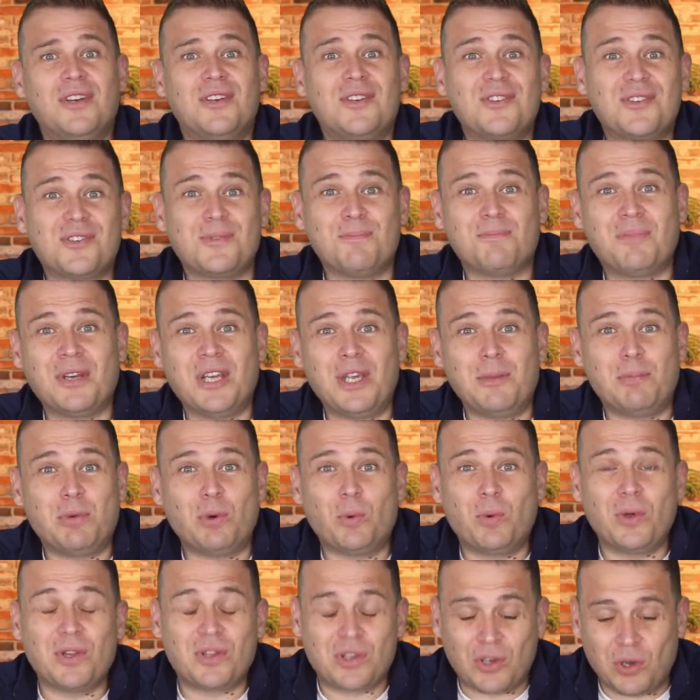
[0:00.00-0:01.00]
some
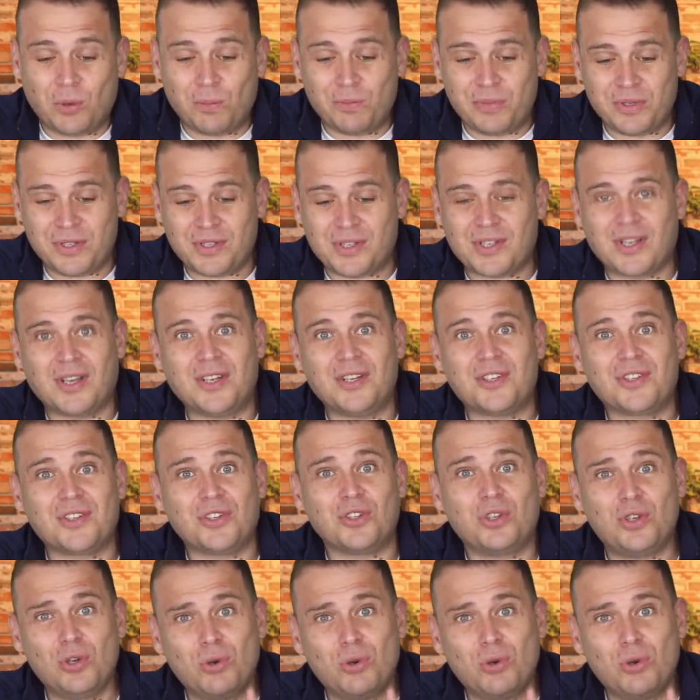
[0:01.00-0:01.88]
people with compensation.